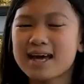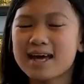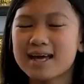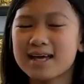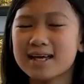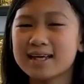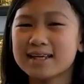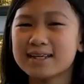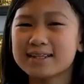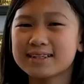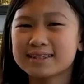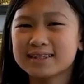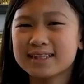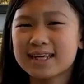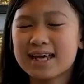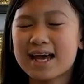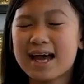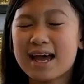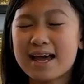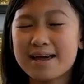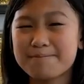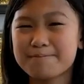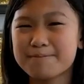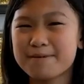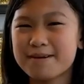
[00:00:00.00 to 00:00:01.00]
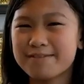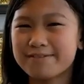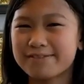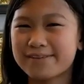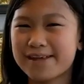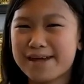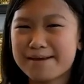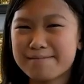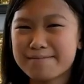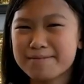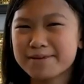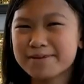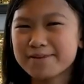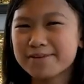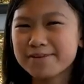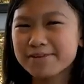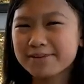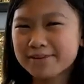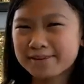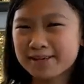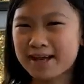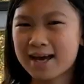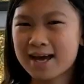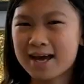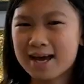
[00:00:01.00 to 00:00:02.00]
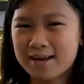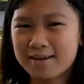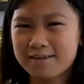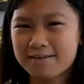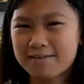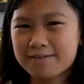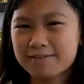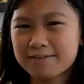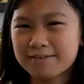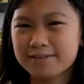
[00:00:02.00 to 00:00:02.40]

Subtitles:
a type of chemical called